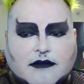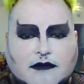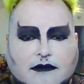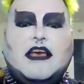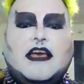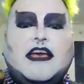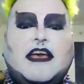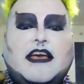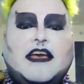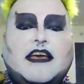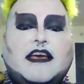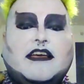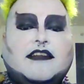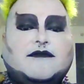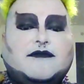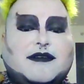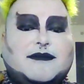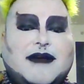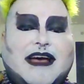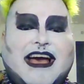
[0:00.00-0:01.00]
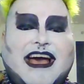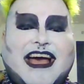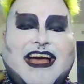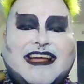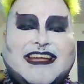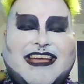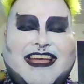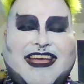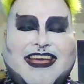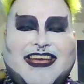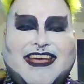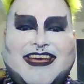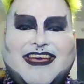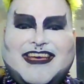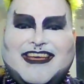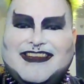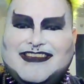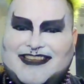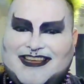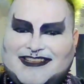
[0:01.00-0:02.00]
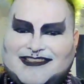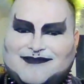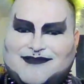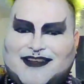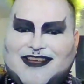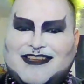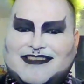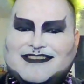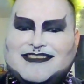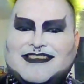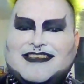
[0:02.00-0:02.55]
And we're back, and guess what?